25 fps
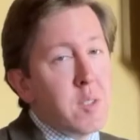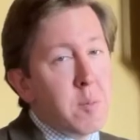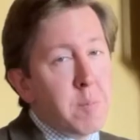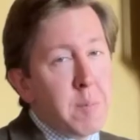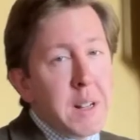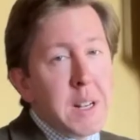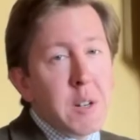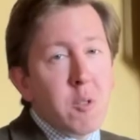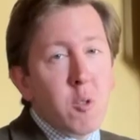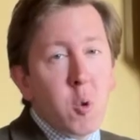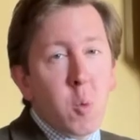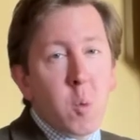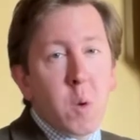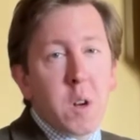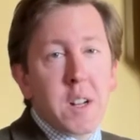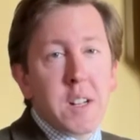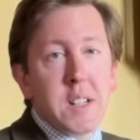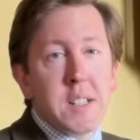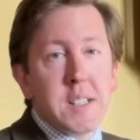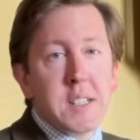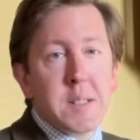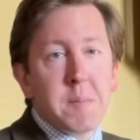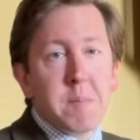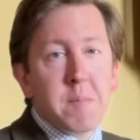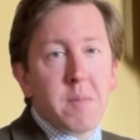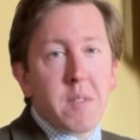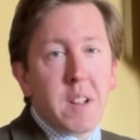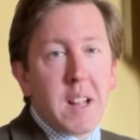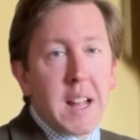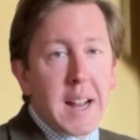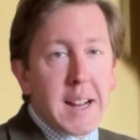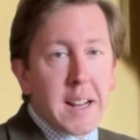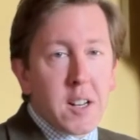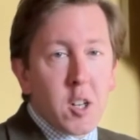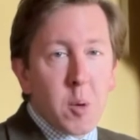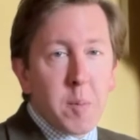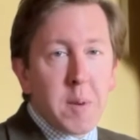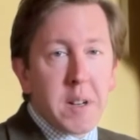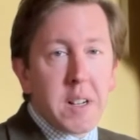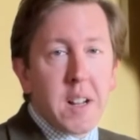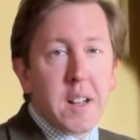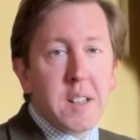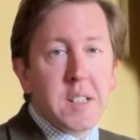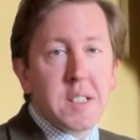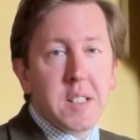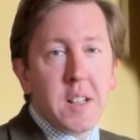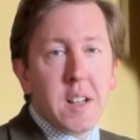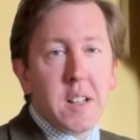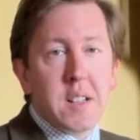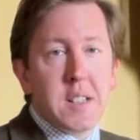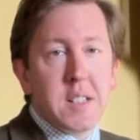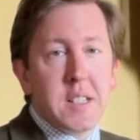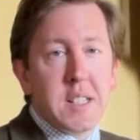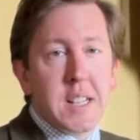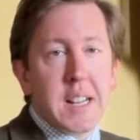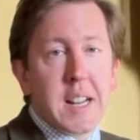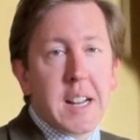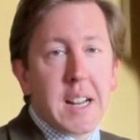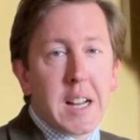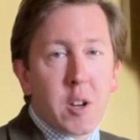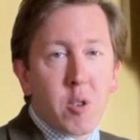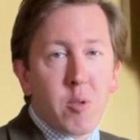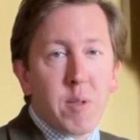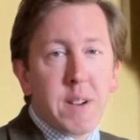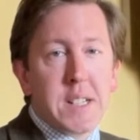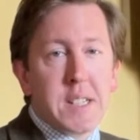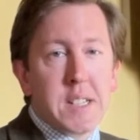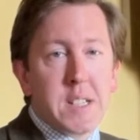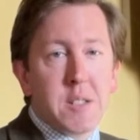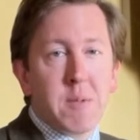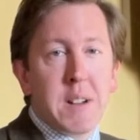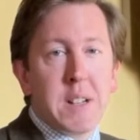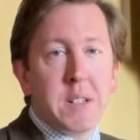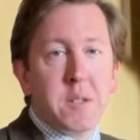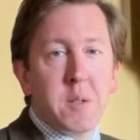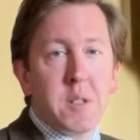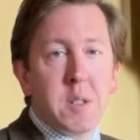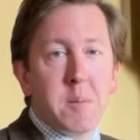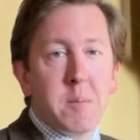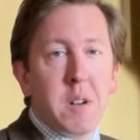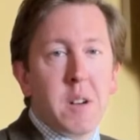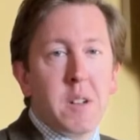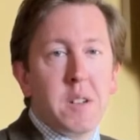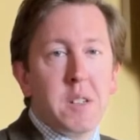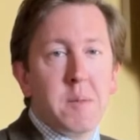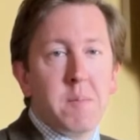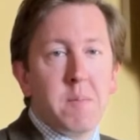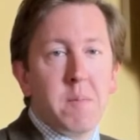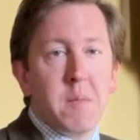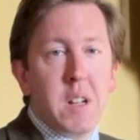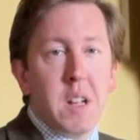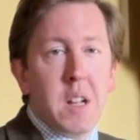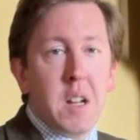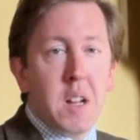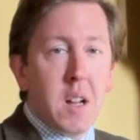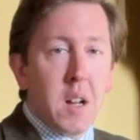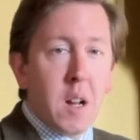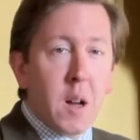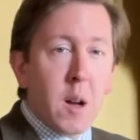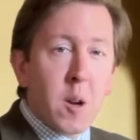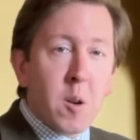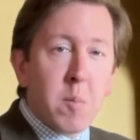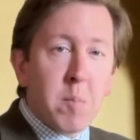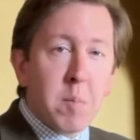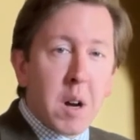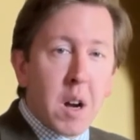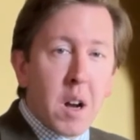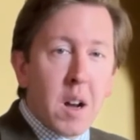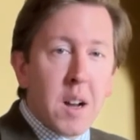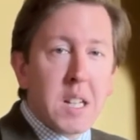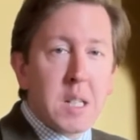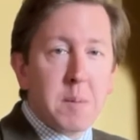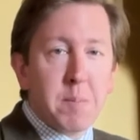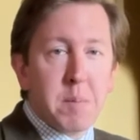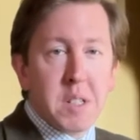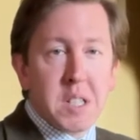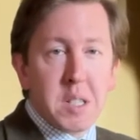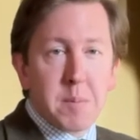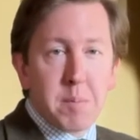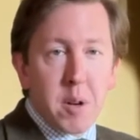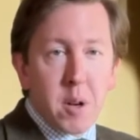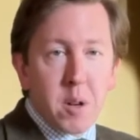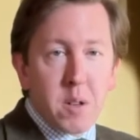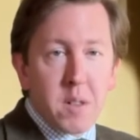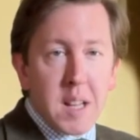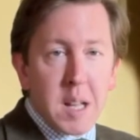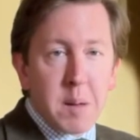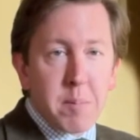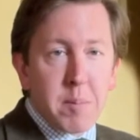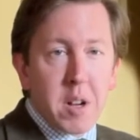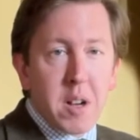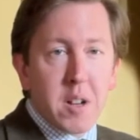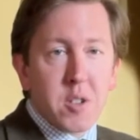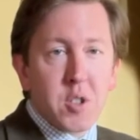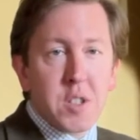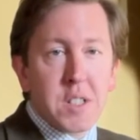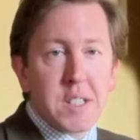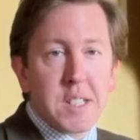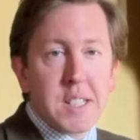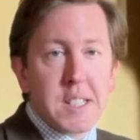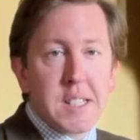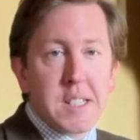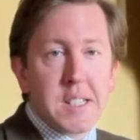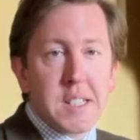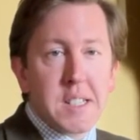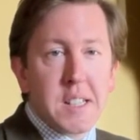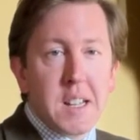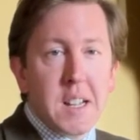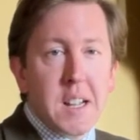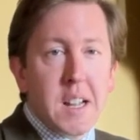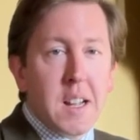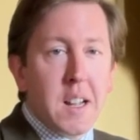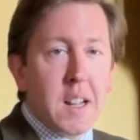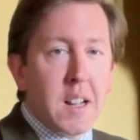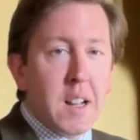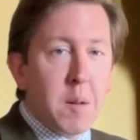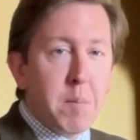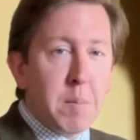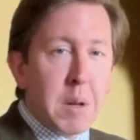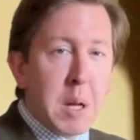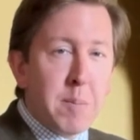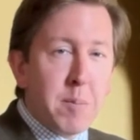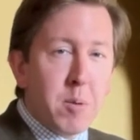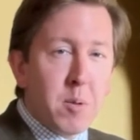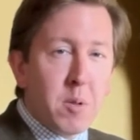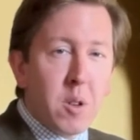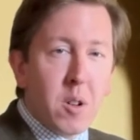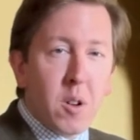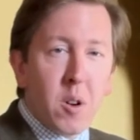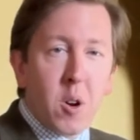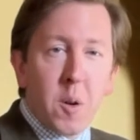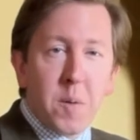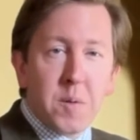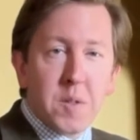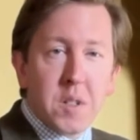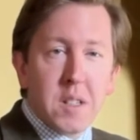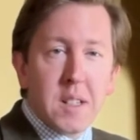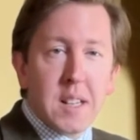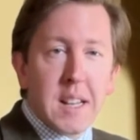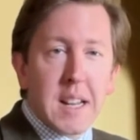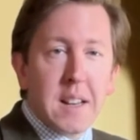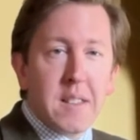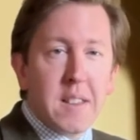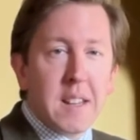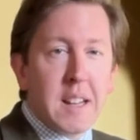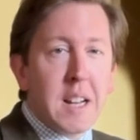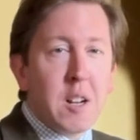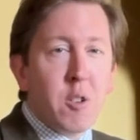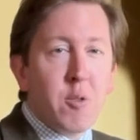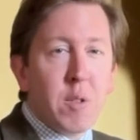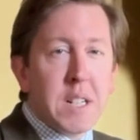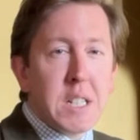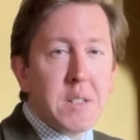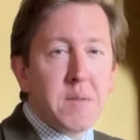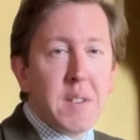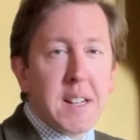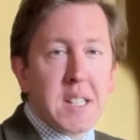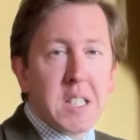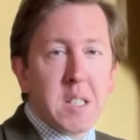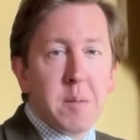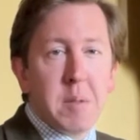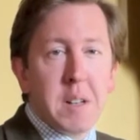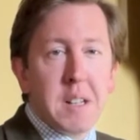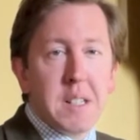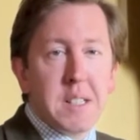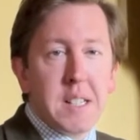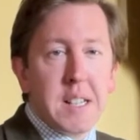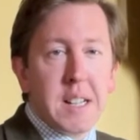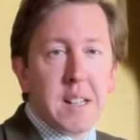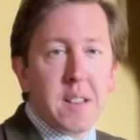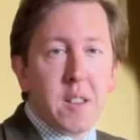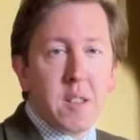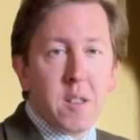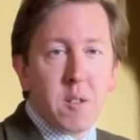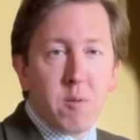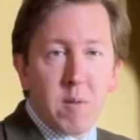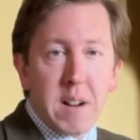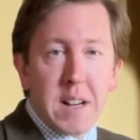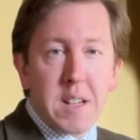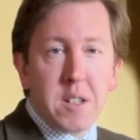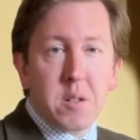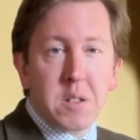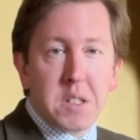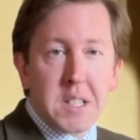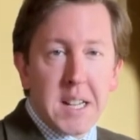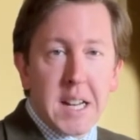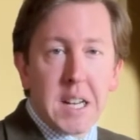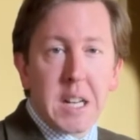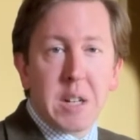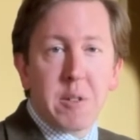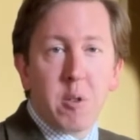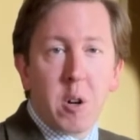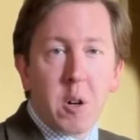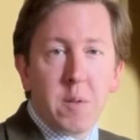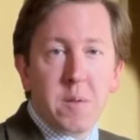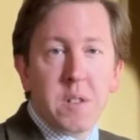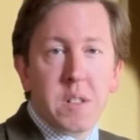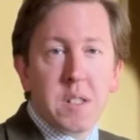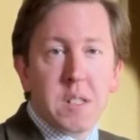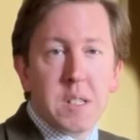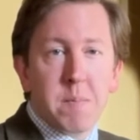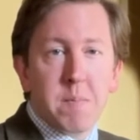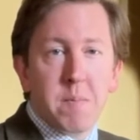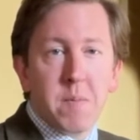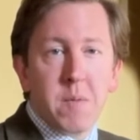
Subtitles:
better or worse, economic uncertainty increases rental demand. Home buyers postpone their purchases, and people often need the increased flexibility that the rental tenure offers.